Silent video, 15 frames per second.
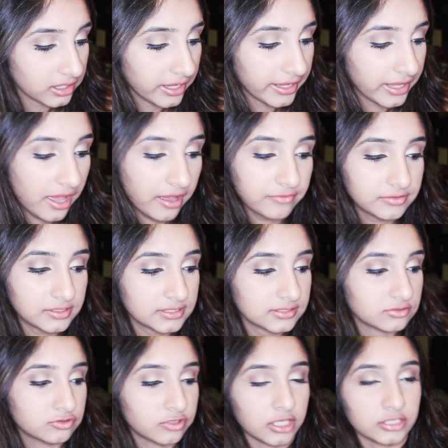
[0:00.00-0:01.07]
I have
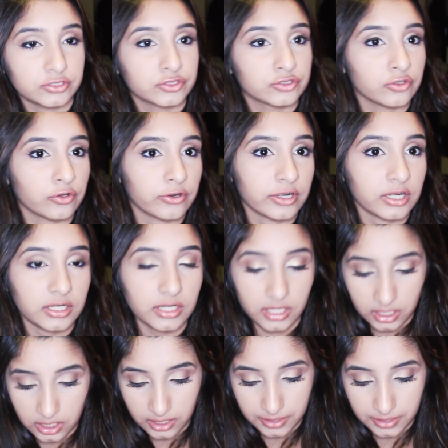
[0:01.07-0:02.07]
these Drugstore